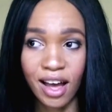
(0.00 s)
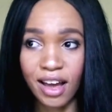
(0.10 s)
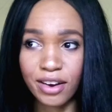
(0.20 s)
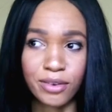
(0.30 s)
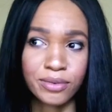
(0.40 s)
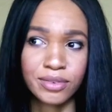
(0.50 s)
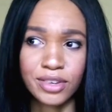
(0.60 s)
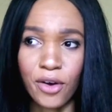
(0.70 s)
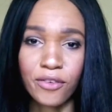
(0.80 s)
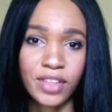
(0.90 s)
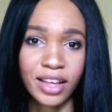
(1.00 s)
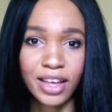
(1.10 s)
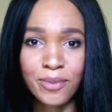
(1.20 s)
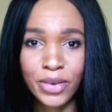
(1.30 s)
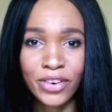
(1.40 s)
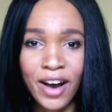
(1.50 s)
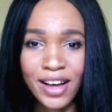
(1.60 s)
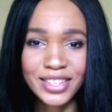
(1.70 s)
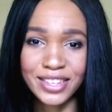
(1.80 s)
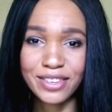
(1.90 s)
I don't know if that came
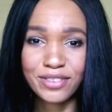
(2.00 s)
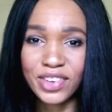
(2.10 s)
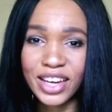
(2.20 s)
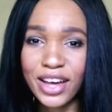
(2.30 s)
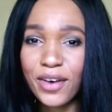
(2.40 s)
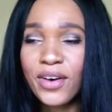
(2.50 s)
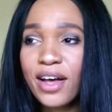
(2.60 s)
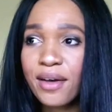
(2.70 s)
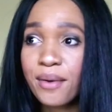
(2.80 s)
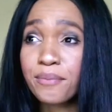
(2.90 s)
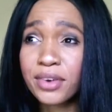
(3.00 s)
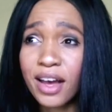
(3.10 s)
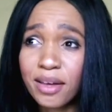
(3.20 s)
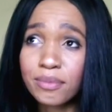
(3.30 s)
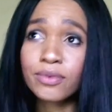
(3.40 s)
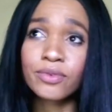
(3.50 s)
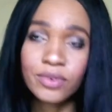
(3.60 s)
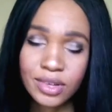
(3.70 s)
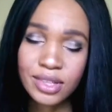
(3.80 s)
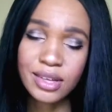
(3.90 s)
across in the video, but I'm
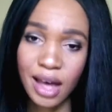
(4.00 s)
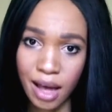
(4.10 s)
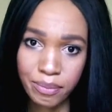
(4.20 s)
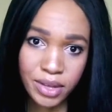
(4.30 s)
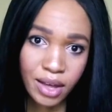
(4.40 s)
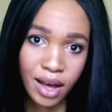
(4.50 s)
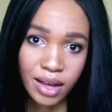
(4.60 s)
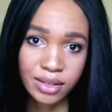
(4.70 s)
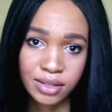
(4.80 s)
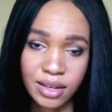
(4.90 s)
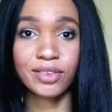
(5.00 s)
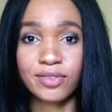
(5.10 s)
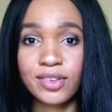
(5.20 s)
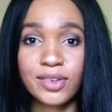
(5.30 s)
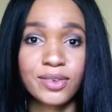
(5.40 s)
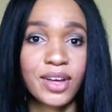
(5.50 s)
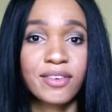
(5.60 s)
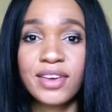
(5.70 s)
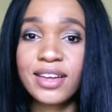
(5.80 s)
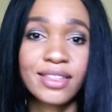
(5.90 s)
really happy, guys. If you
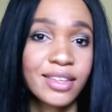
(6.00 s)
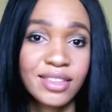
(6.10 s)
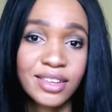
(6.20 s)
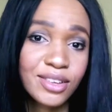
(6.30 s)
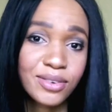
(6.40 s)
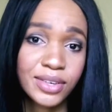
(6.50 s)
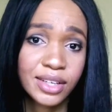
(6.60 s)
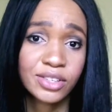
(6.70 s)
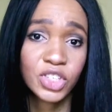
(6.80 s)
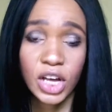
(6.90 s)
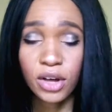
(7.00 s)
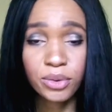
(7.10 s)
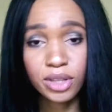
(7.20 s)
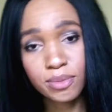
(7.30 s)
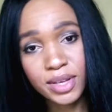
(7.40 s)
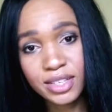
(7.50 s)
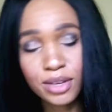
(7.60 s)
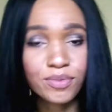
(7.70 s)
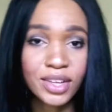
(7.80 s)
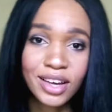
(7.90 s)
have anything that you want to share with me,
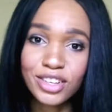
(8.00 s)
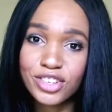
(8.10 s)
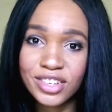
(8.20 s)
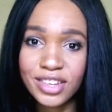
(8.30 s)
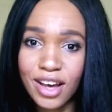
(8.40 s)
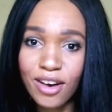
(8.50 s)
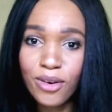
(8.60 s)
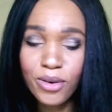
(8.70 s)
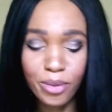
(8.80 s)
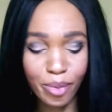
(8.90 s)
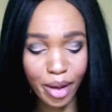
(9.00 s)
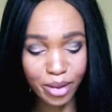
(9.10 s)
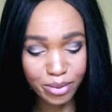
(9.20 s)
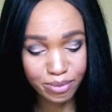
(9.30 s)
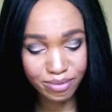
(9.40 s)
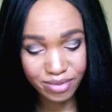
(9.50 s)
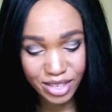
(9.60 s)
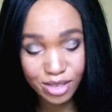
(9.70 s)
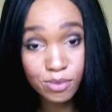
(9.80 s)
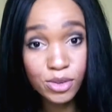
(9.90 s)
something I should know about
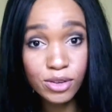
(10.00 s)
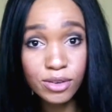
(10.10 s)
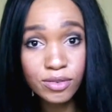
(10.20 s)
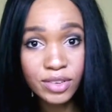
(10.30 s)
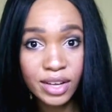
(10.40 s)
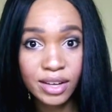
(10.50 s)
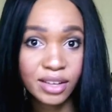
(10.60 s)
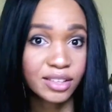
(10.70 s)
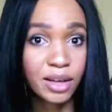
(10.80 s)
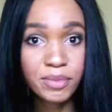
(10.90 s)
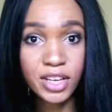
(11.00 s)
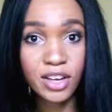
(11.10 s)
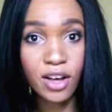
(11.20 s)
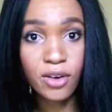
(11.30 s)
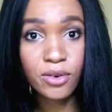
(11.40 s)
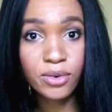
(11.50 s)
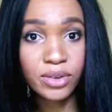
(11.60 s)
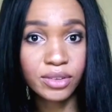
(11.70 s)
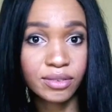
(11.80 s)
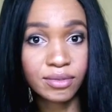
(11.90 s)
this move, let me
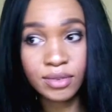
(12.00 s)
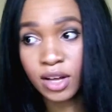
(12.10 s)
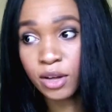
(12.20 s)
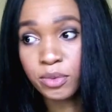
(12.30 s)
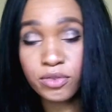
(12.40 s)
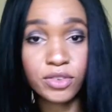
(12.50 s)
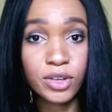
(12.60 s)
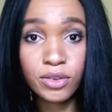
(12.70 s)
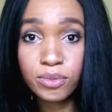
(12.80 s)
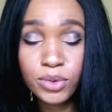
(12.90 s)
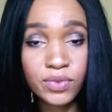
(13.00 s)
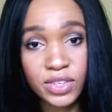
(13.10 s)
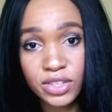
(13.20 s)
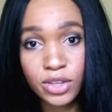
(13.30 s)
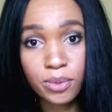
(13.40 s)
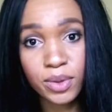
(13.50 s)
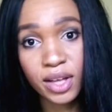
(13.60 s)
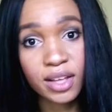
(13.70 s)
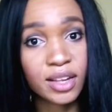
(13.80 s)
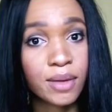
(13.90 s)
know. If you've moved to
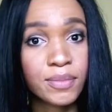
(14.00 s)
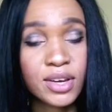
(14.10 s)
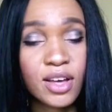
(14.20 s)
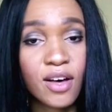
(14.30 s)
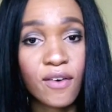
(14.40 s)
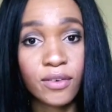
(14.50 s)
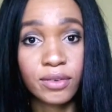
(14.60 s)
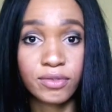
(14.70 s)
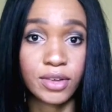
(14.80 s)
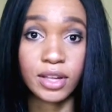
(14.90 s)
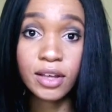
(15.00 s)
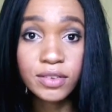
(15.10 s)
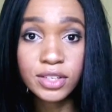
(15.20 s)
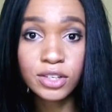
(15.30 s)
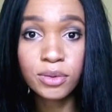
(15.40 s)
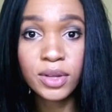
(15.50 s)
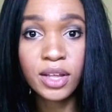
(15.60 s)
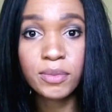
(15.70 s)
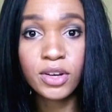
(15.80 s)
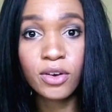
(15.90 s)
Serbia, let me know. If you live in Serbia,
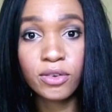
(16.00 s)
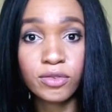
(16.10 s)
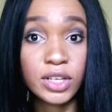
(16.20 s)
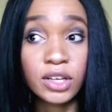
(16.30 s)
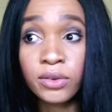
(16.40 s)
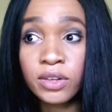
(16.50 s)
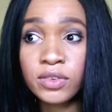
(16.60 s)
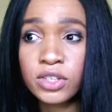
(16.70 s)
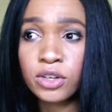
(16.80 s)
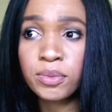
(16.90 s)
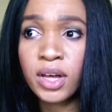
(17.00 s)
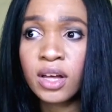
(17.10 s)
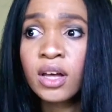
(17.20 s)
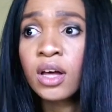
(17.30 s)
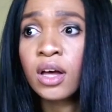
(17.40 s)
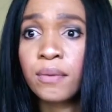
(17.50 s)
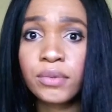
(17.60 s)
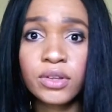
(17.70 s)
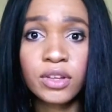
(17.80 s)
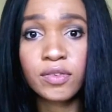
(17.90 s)
let me know. If you don't live in Serbia,
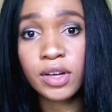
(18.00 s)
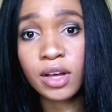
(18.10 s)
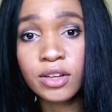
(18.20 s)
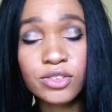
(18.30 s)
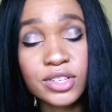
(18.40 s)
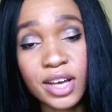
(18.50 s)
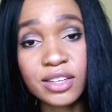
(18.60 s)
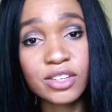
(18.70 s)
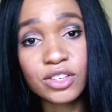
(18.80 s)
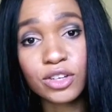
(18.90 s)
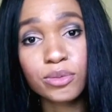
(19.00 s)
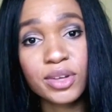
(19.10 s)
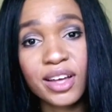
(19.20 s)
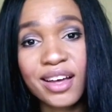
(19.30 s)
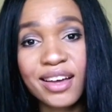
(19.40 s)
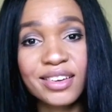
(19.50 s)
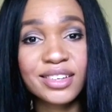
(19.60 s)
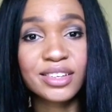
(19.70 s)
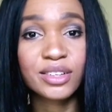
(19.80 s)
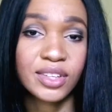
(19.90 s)
that you live in a country next to Serbia
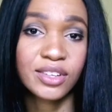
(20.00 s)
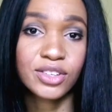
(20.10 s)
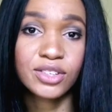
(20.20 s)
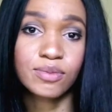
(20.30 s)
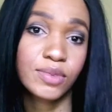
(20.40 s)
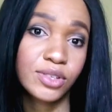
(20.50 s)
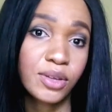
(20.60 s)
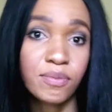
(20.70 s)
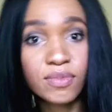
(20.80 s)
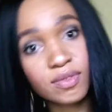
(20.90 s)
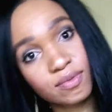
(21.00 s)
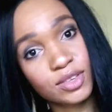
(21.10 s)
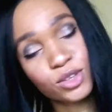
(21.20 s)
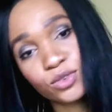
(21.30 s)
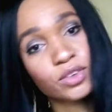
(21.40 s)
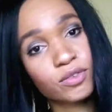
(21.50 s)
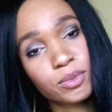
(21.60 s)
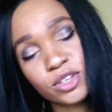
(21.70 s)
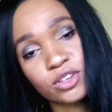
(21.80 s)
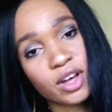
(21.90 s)
and there's some useful
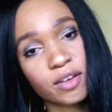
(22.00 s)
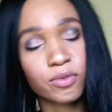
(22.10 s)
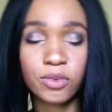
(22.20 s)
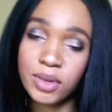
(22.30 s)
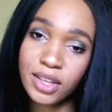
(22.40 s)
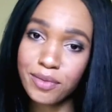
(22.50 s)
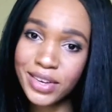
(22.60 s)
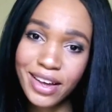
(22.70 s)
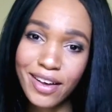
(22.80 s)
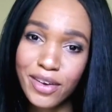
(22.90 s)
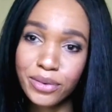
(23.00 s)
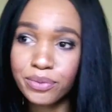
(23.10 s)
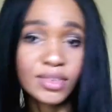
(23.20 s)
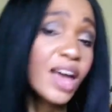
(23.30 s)
information you have for me, let me know.